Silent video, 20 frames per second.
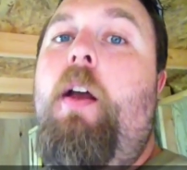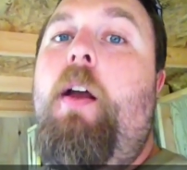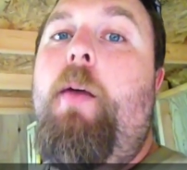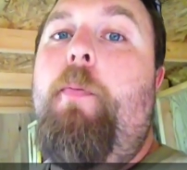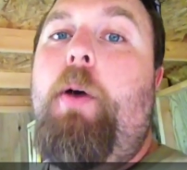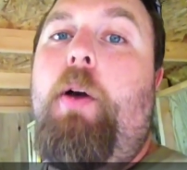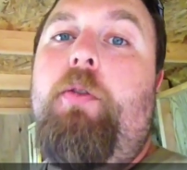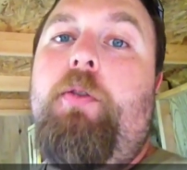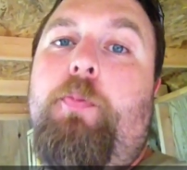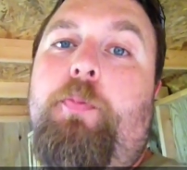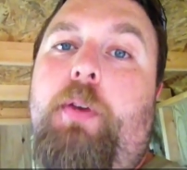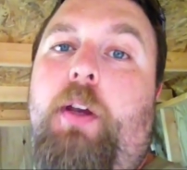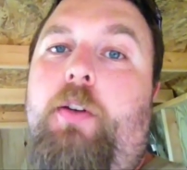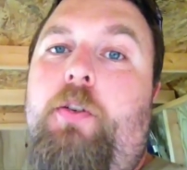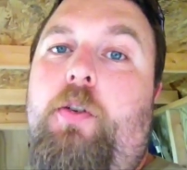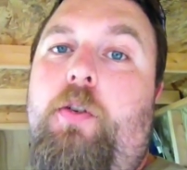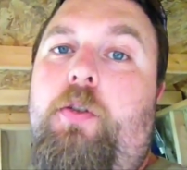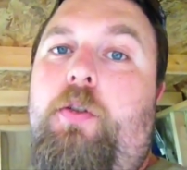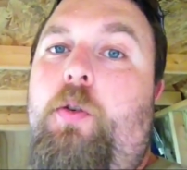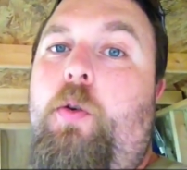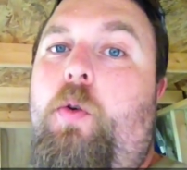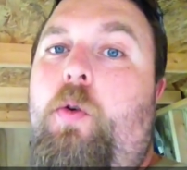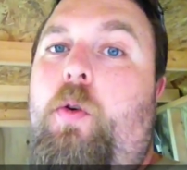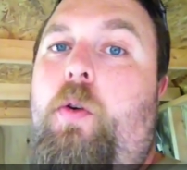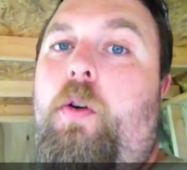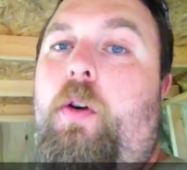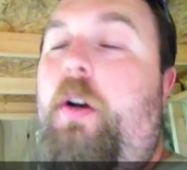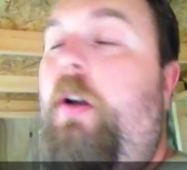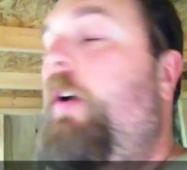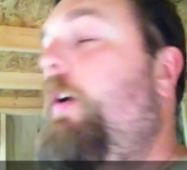Post some pictures
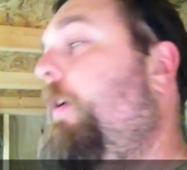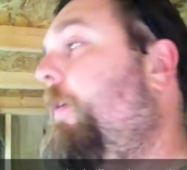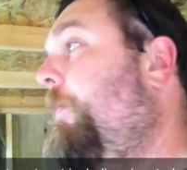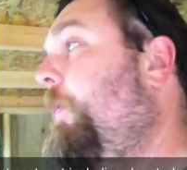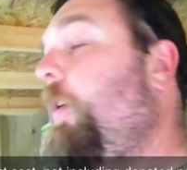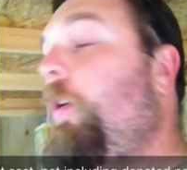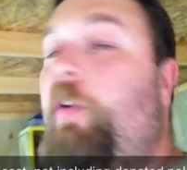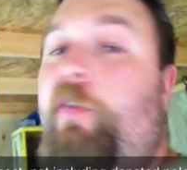or on our